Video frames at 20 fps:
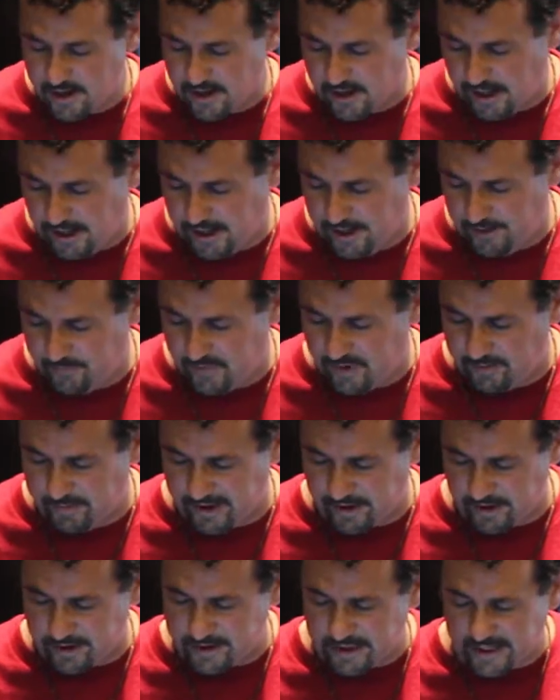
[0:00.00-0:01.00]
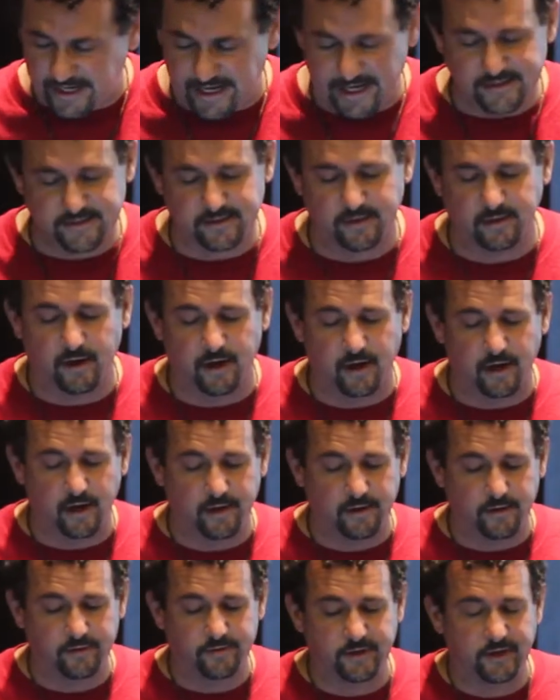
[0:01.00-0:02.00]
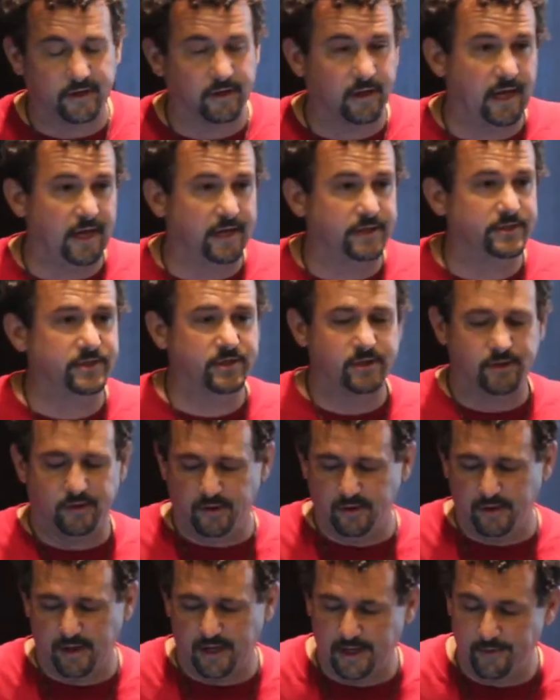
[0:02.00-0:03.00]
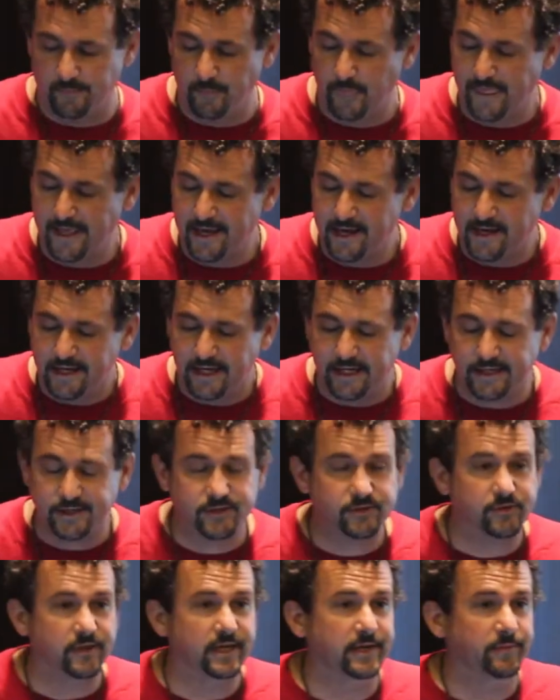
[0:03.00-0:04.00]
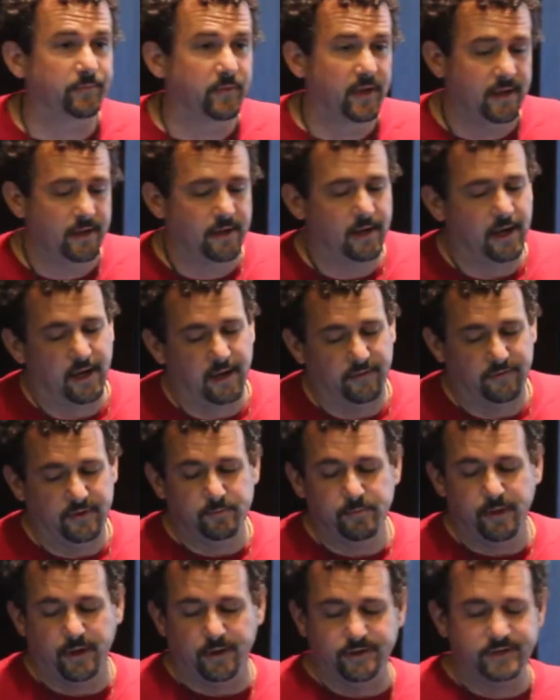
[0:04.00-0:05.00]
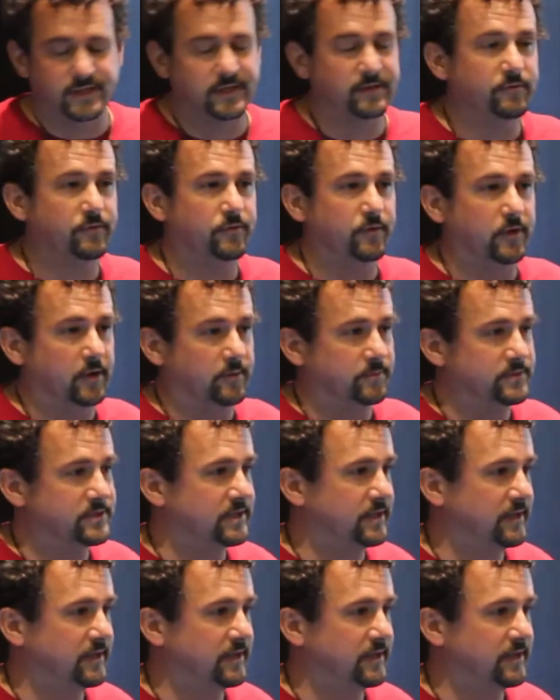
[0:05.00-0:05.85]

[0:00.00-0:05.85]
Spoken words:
America has a long theological history of imposing forms